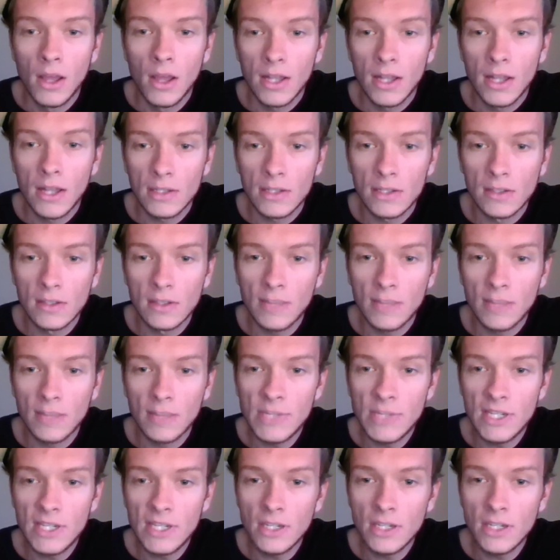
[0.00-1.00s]
Let
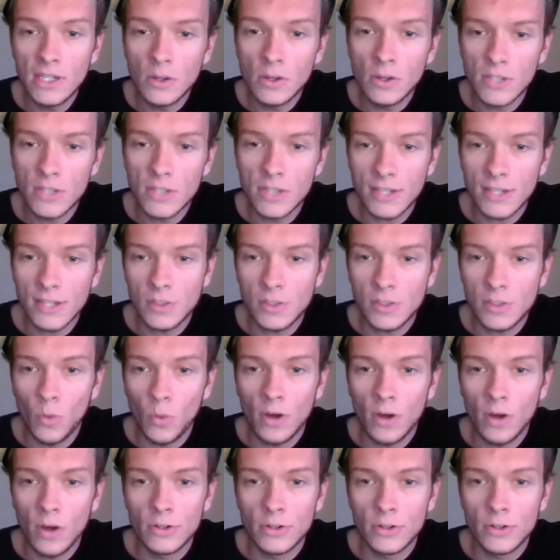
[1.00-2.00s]
me go test the
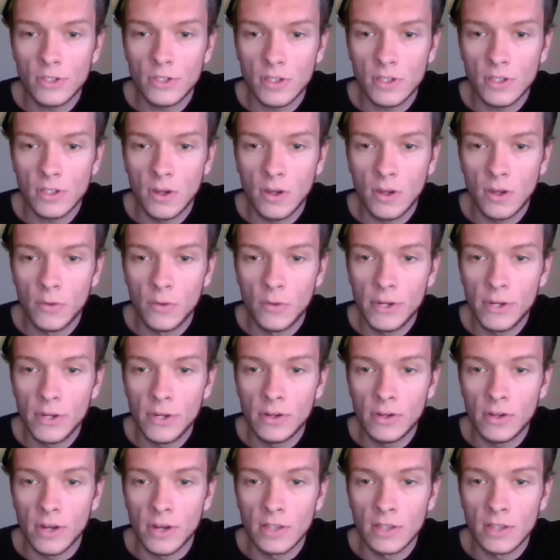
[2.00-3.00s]
waters over here
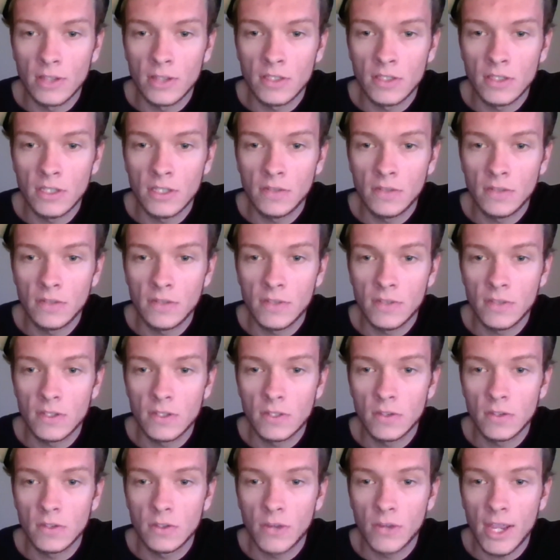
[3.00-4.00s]
and see if this is
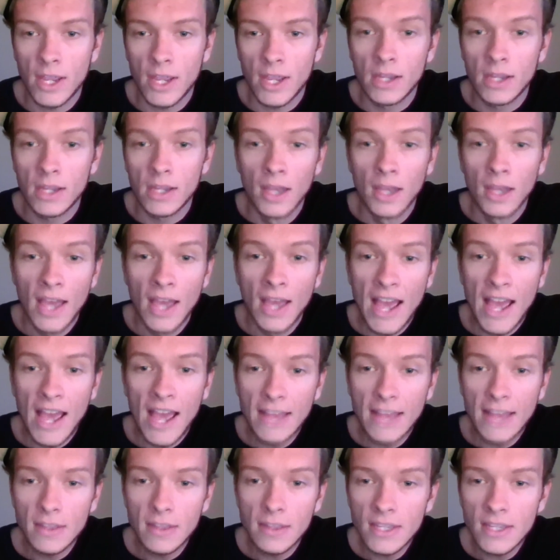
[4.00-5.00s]
okay. And the
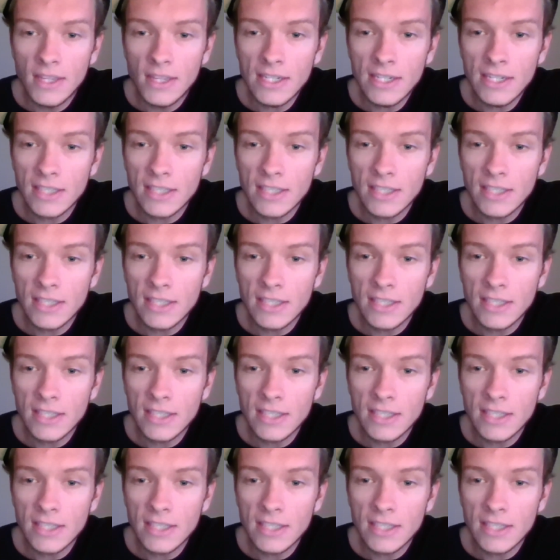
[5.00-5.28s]
thing is,